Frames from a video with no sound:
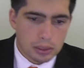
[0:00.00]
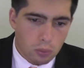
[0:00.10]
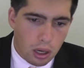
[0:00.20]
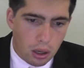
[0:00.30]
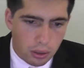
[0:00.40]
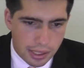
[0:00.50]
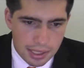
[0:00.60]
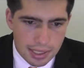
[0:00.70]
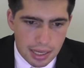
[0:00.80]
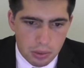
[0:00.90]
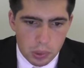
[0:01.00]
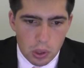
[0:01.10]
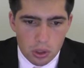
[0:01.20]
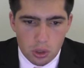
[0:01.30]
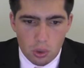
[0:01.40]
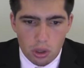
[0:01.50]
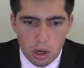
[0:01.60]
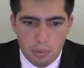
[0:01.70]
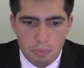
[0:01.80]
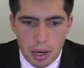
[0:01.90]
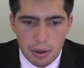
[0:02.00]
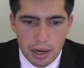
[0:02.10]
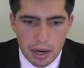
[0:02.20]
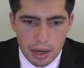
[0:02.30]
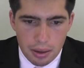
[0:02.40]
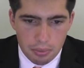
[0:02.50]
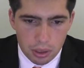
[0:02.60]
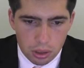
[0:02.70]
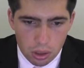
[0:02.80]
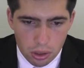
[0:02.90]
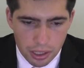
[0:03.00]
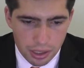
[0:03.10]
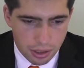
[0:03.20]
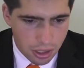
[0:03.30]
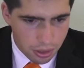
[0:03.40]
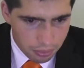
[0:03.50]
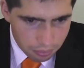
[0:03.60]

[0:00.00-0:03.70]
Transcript: while in the centres we've got Zorko, Berry and McClogged.